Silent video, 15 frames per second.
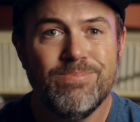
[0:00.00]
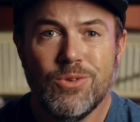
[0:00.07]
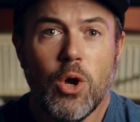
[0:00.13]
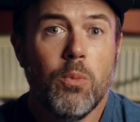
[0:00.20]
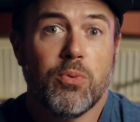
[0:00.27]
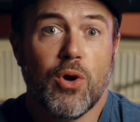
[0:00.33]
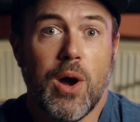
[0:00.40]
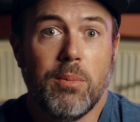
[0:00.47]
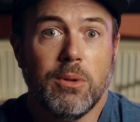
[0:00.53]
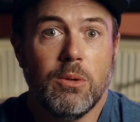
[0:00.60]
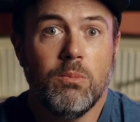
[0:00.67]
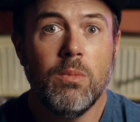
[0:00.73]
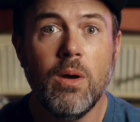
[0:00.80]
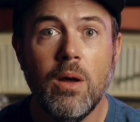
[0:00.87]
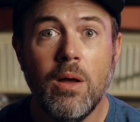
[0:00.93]
No
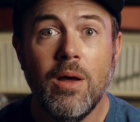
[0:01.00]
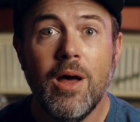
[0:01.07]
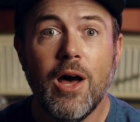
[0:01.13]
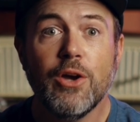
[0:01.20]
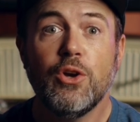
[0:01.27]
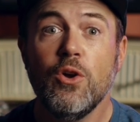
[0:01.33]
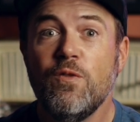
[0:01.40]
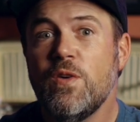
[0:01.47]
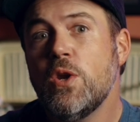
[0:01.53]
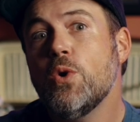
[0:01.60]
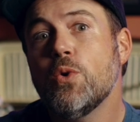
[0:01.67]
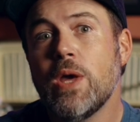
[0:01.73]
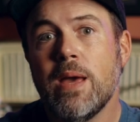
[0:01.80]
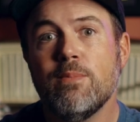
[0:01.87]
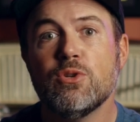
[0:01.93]
problem. A good
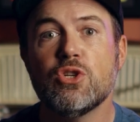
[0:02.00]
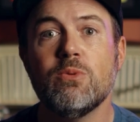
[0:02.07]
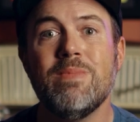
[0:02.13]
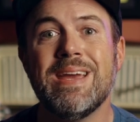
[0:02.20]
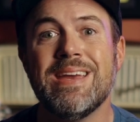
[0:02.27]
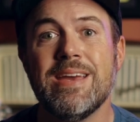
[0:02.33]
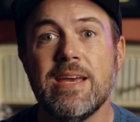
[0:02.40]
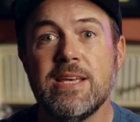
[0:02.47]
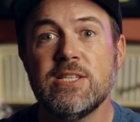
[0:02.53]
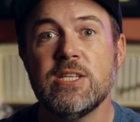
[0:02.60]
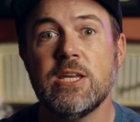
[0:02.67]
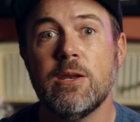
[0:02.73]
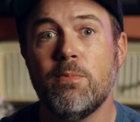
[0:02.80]
video game should make it easy